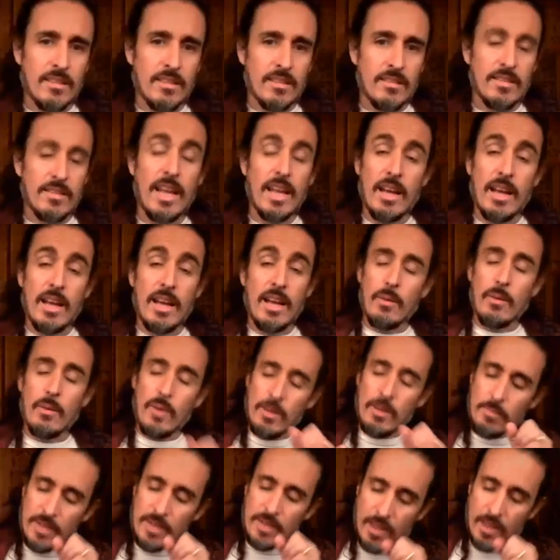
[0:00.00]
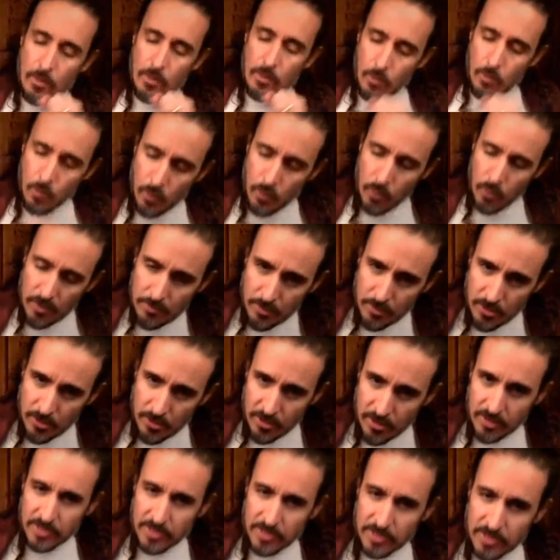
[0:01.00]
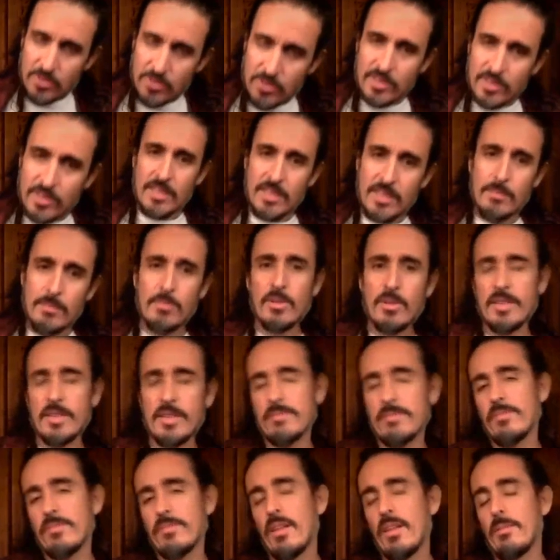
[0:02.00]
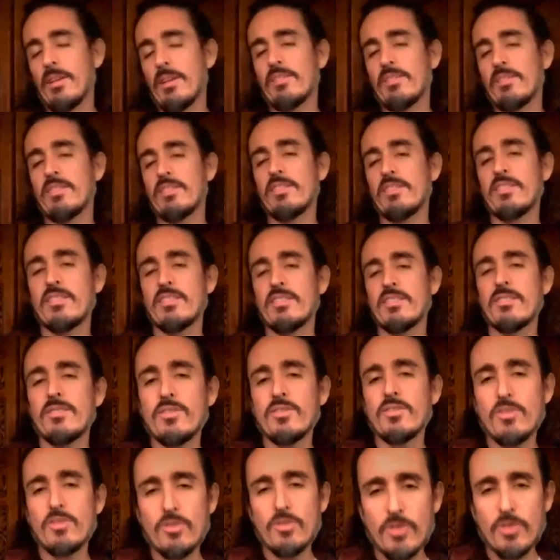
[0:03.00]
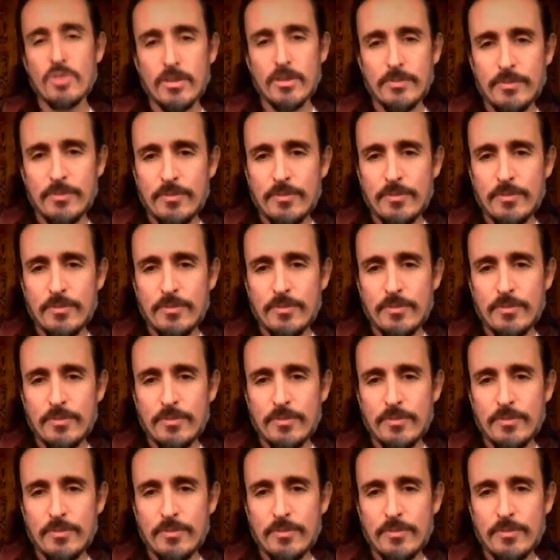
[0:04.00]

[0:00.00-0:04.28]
Now, I want to bring out one more interesting point about this sutra.